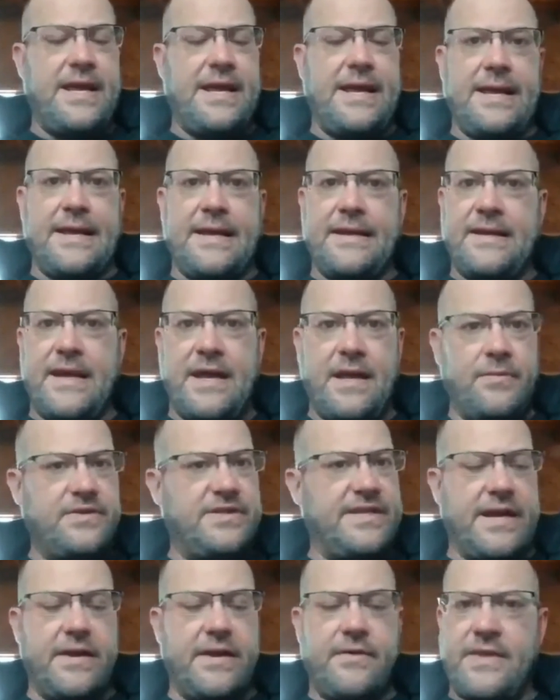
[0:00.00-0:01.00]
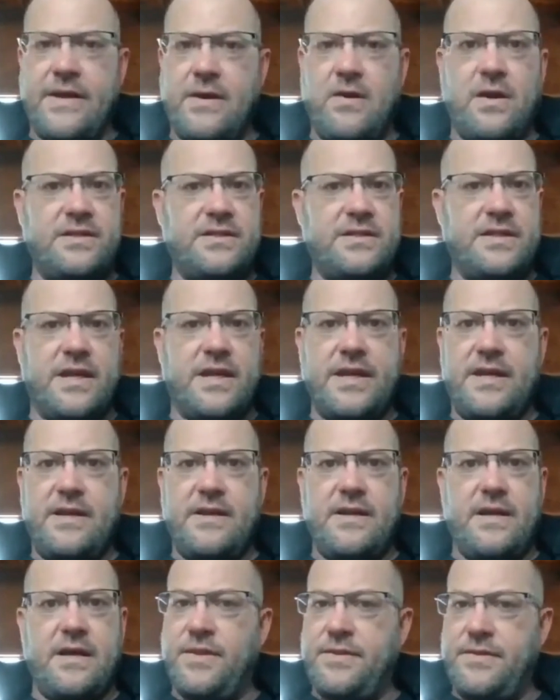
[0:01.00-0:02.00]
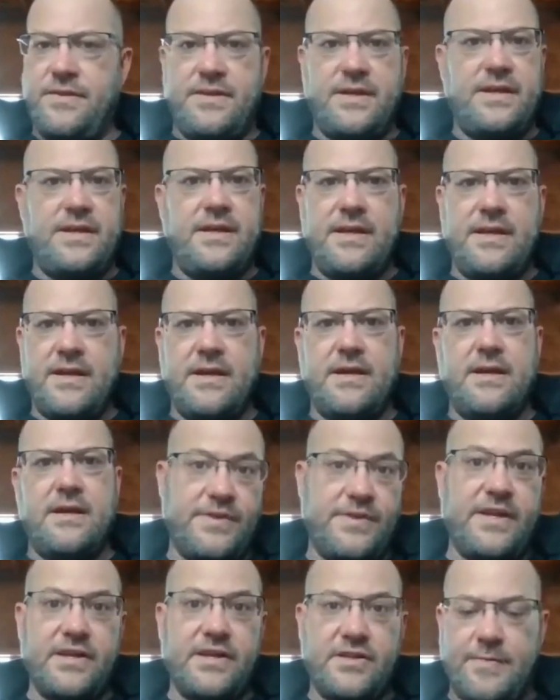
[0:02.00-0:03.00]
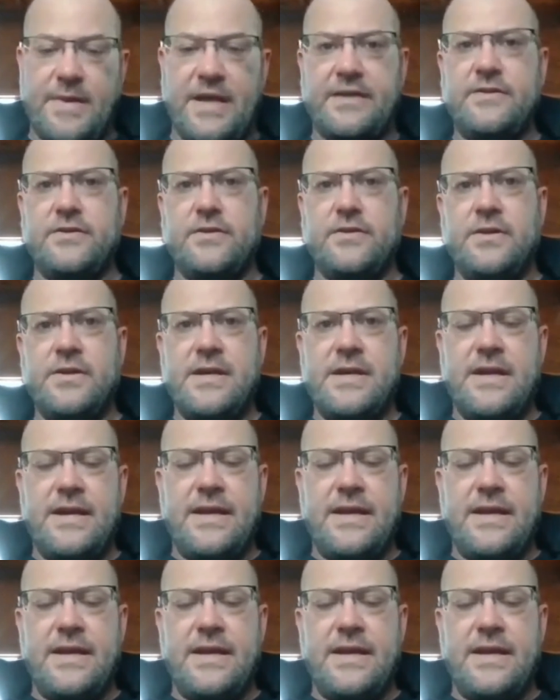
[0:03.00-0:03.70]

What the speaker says: and I was down there on site with the inspector,